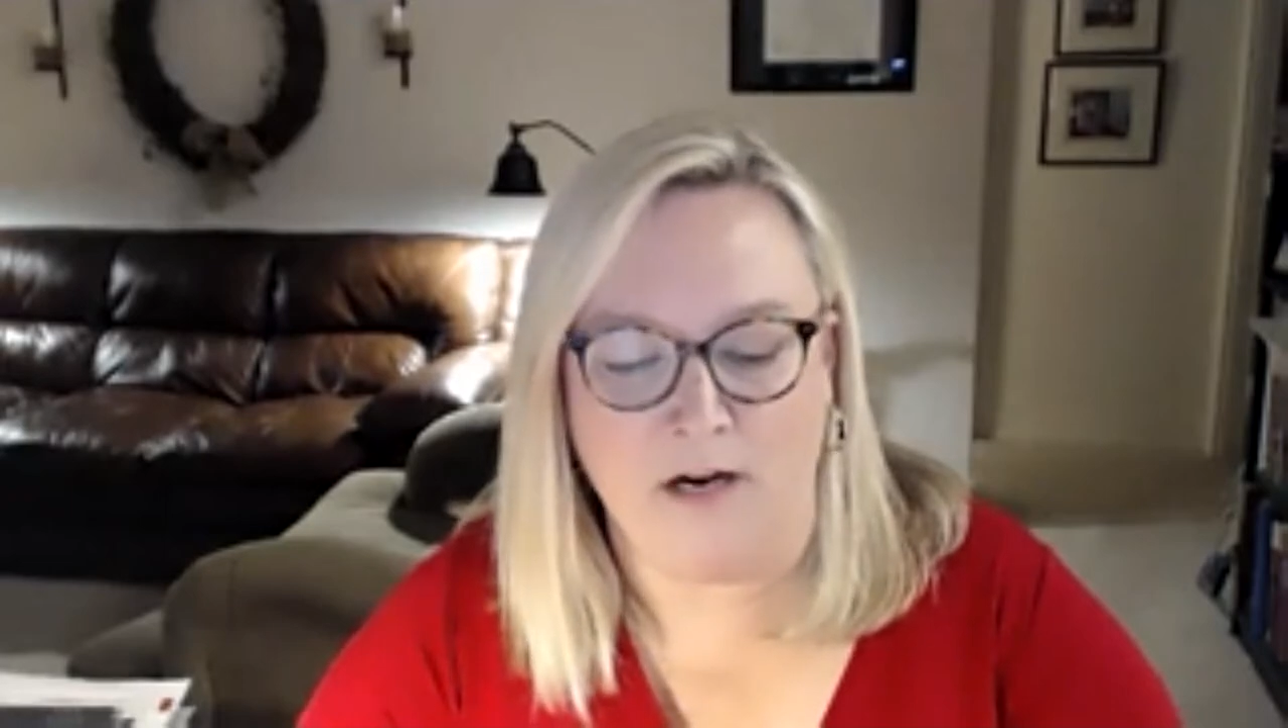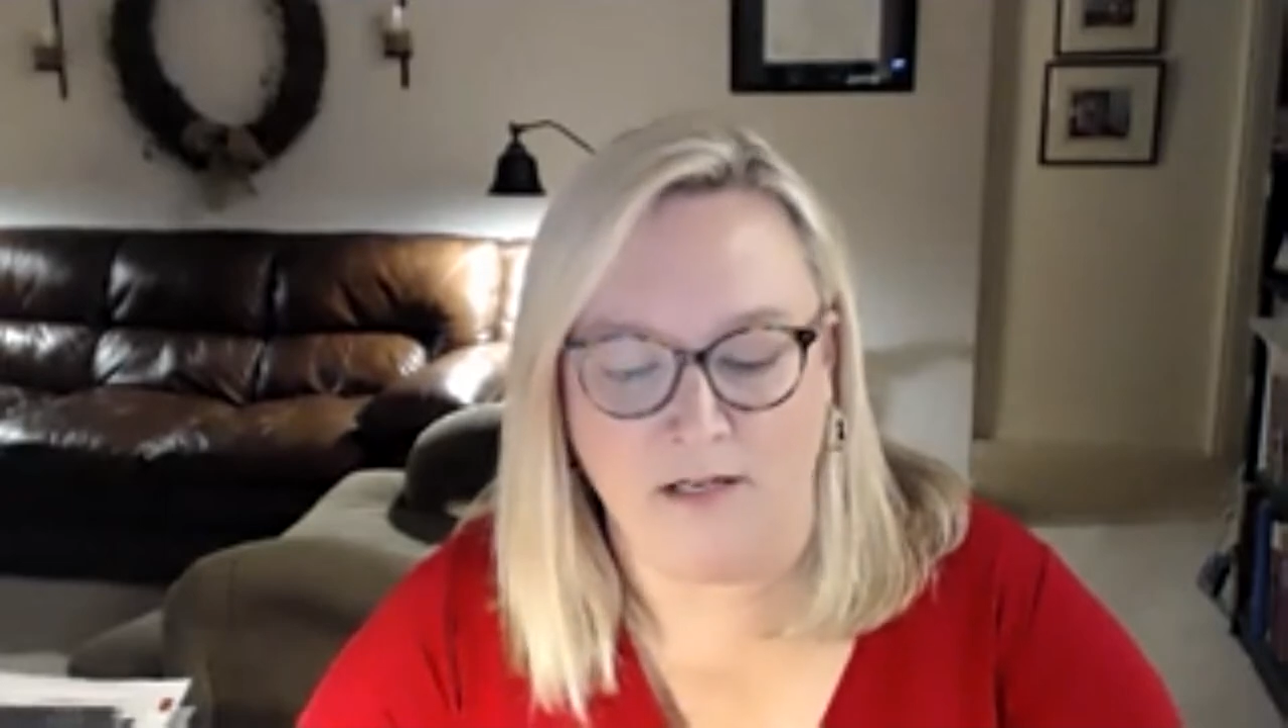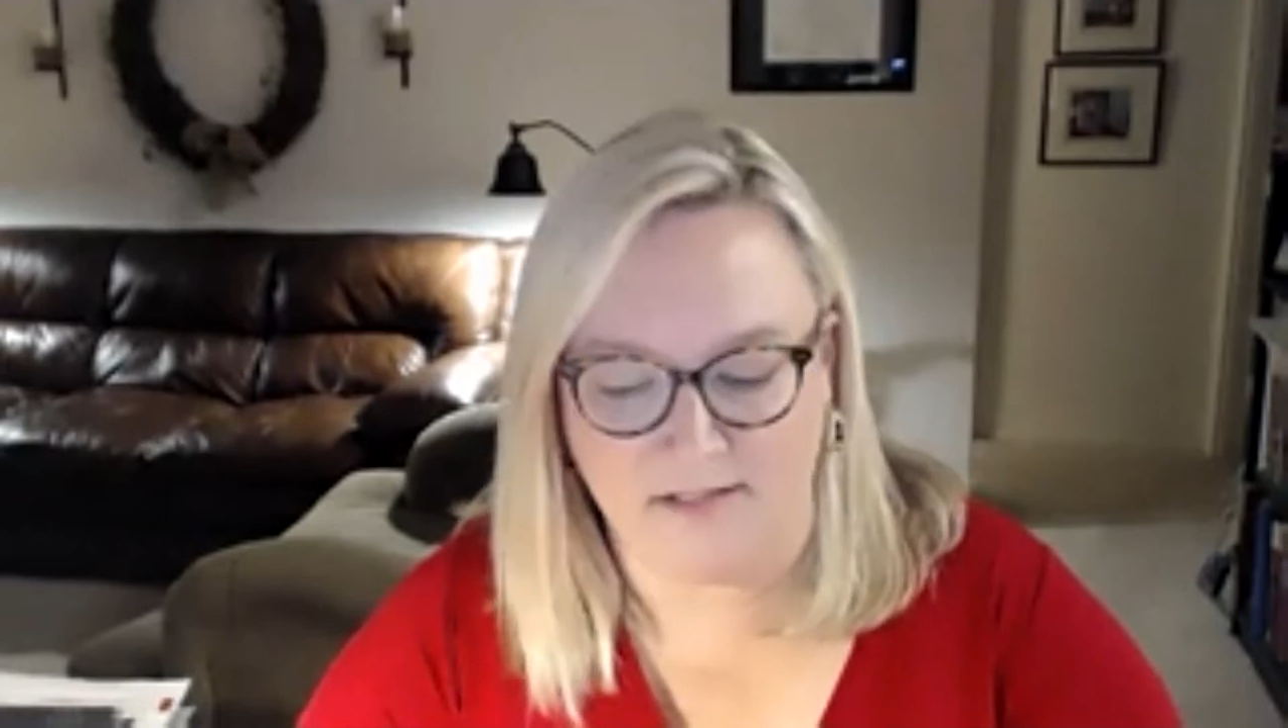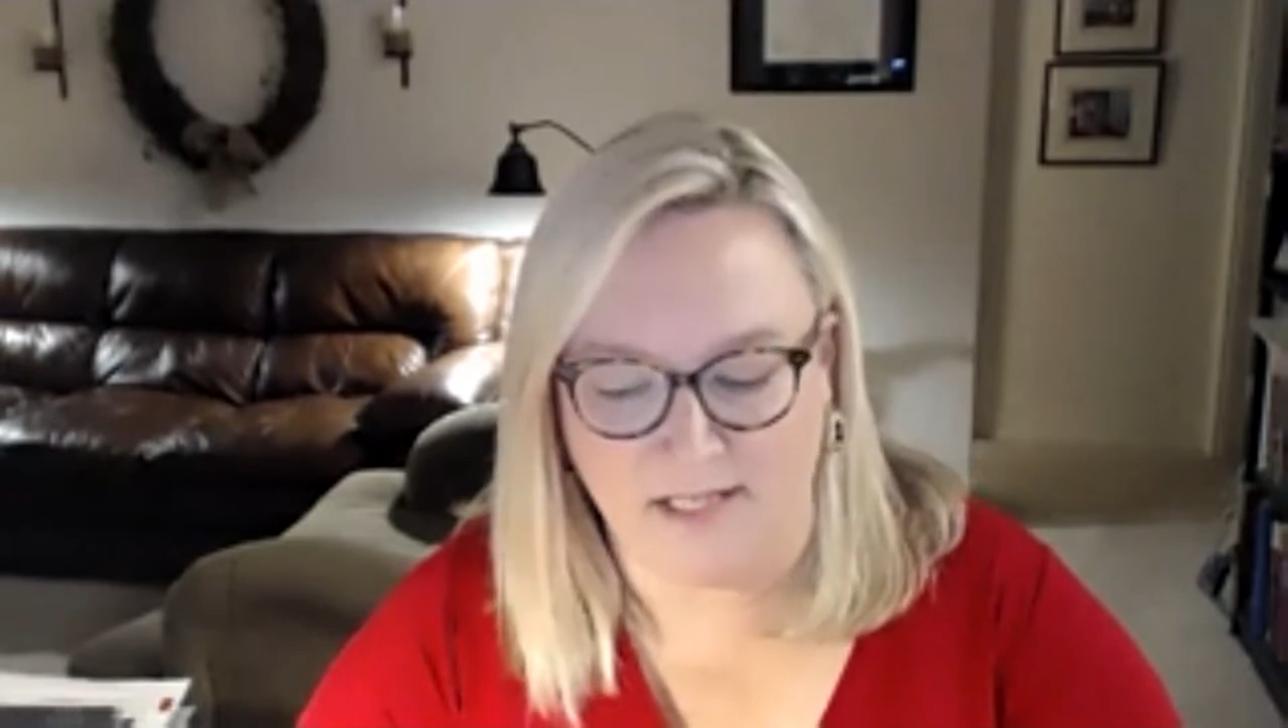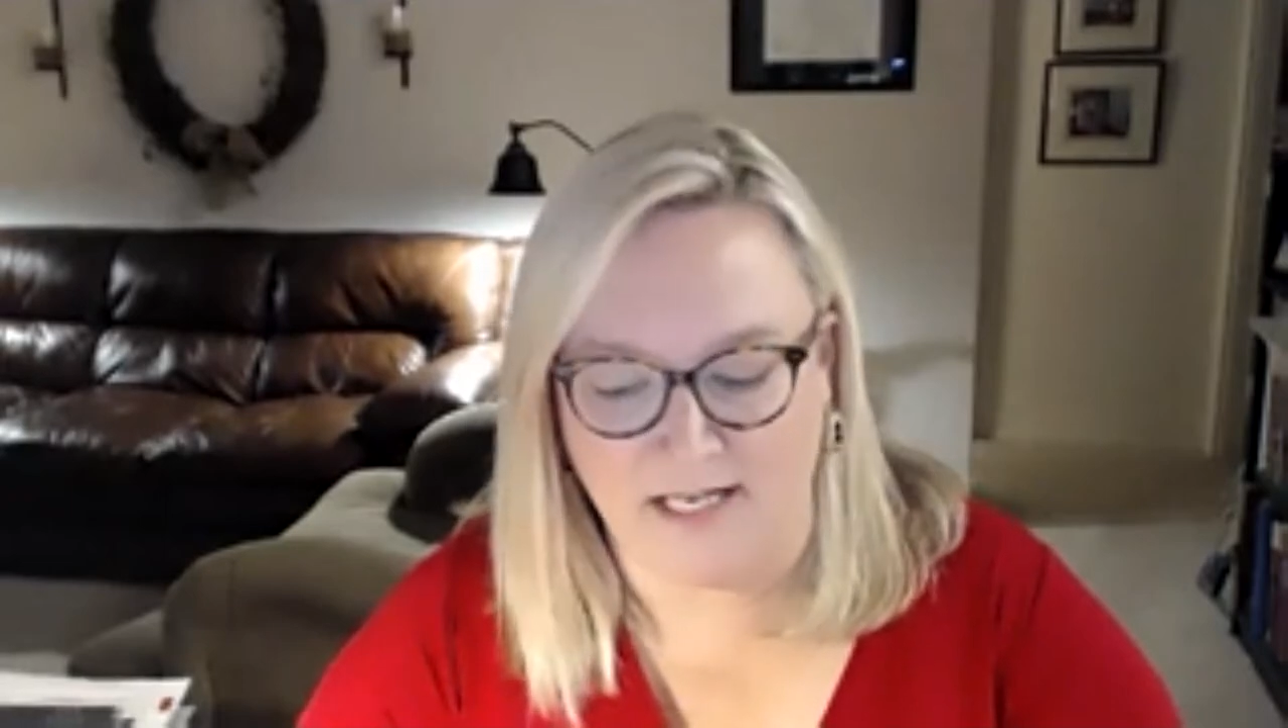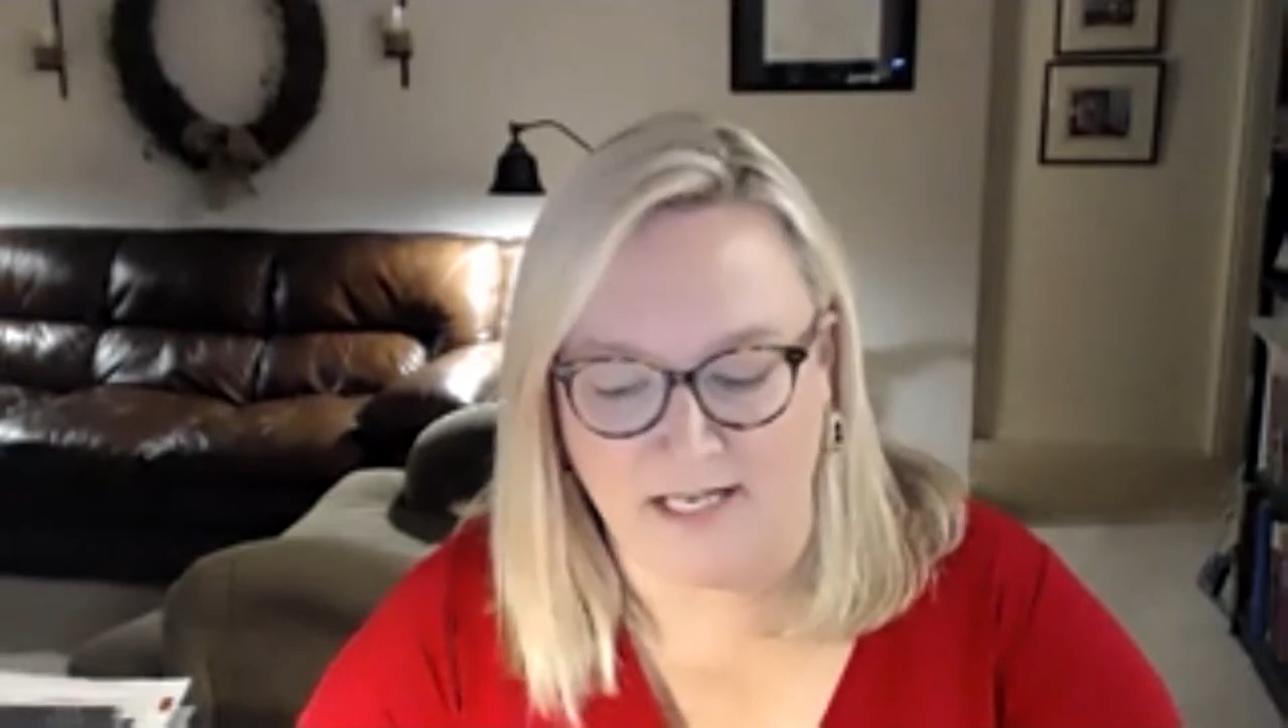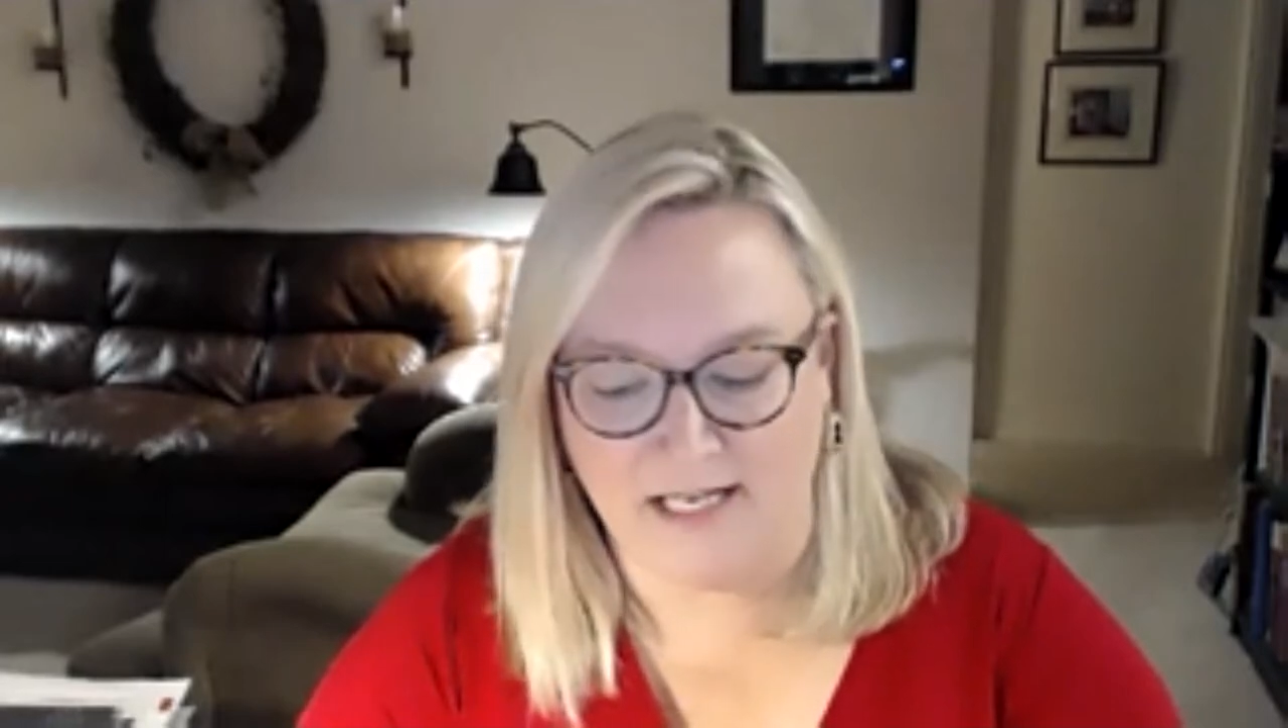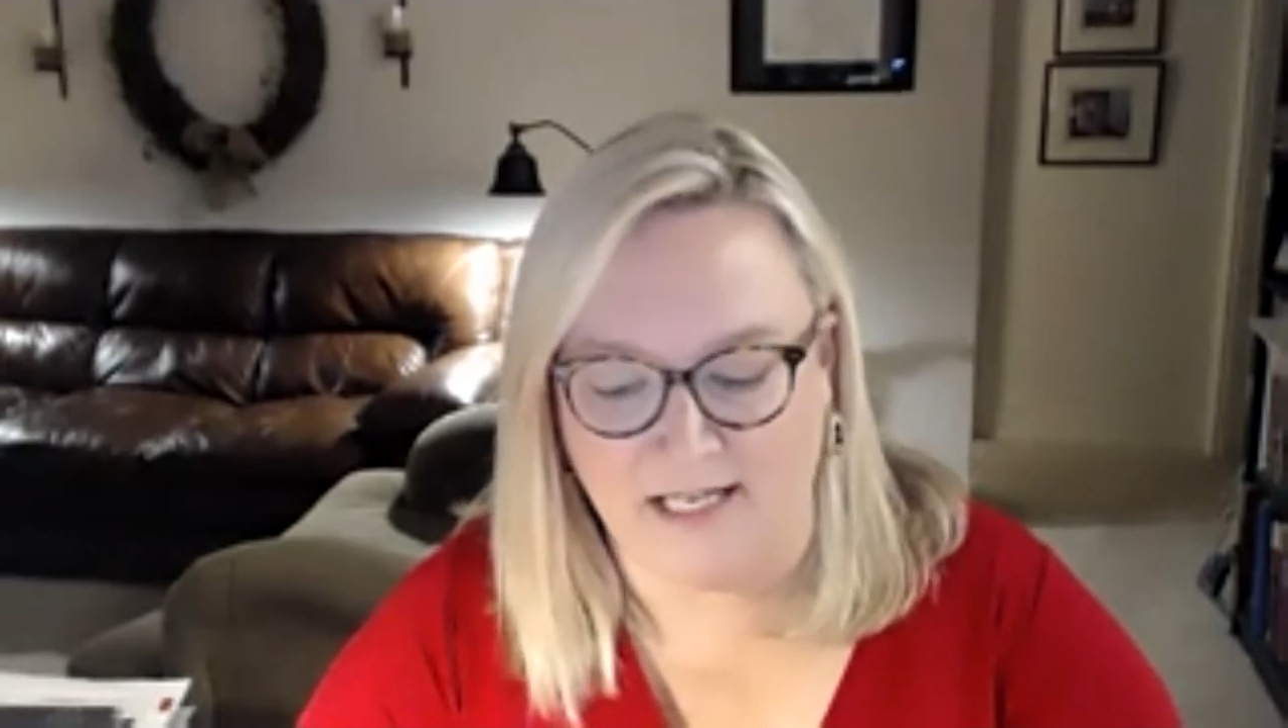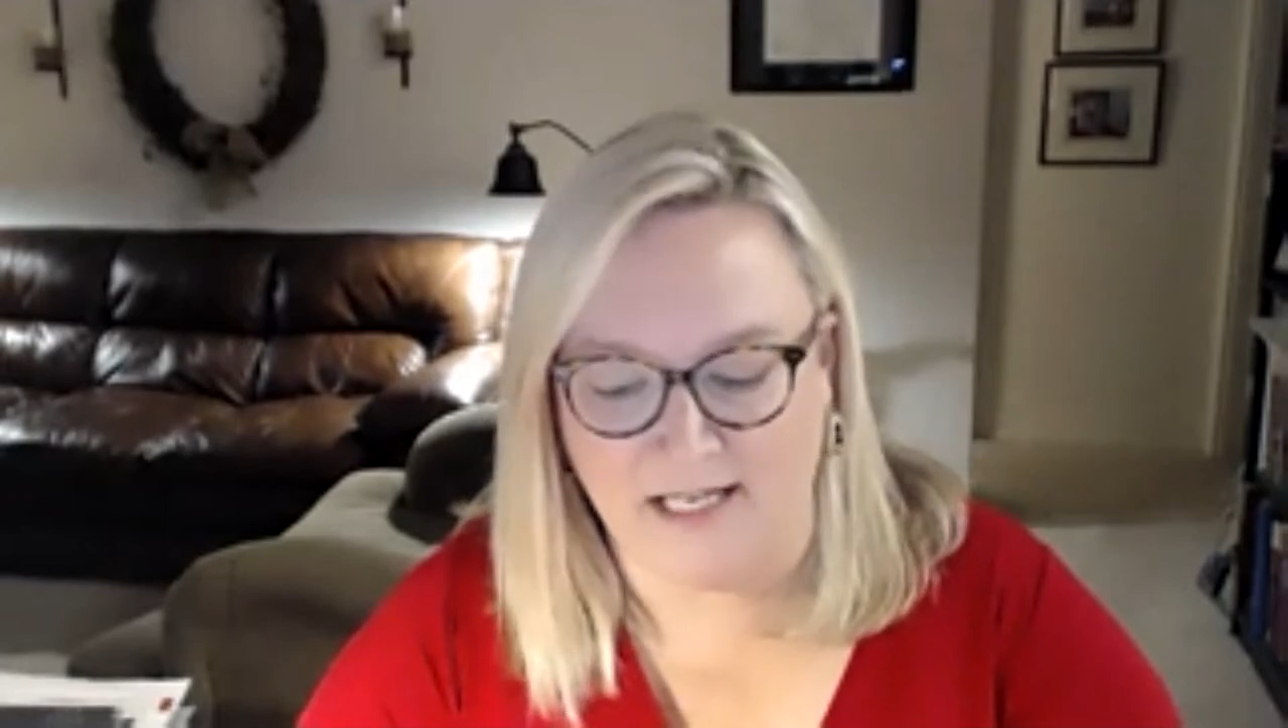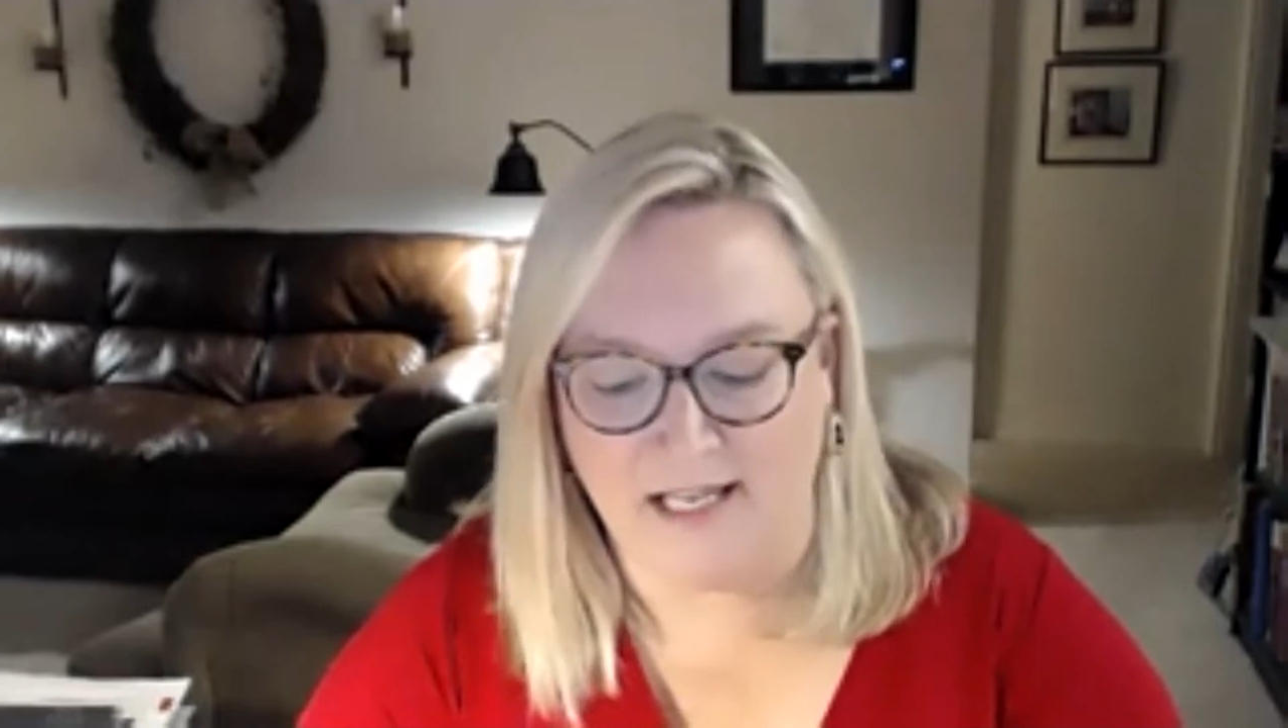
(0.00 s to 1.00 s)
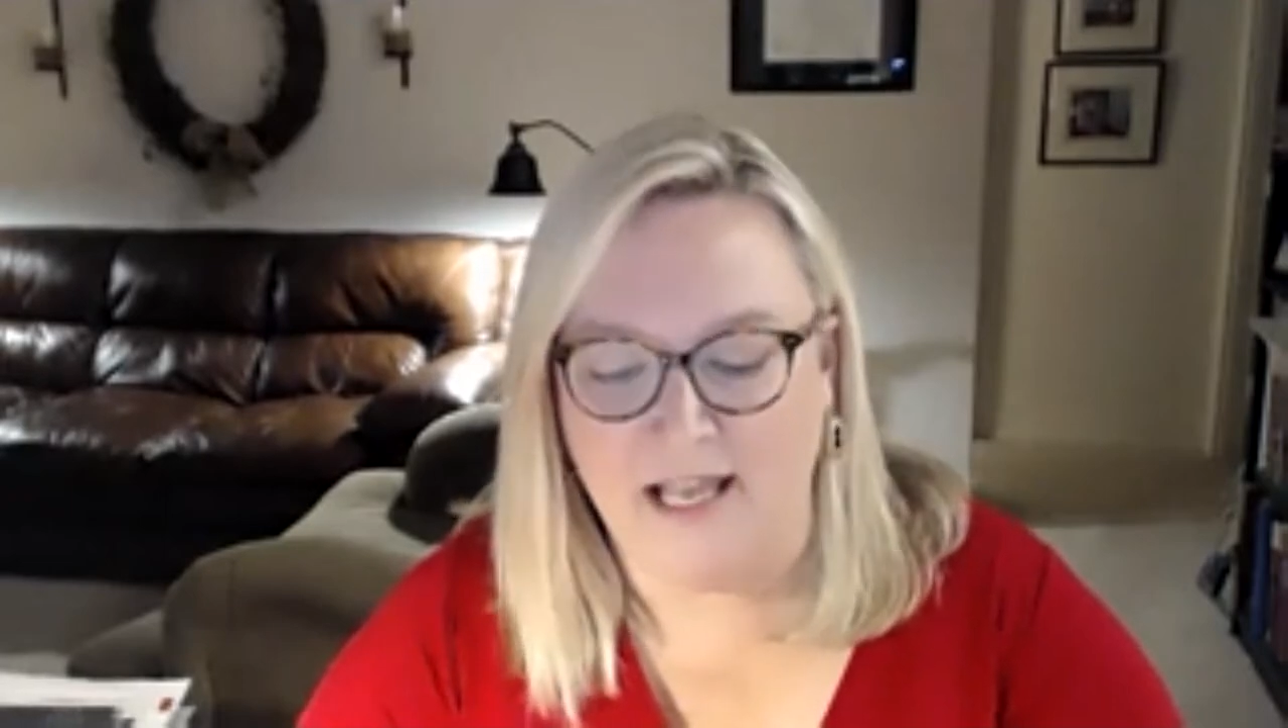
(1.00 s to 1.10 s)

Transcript: Heart Study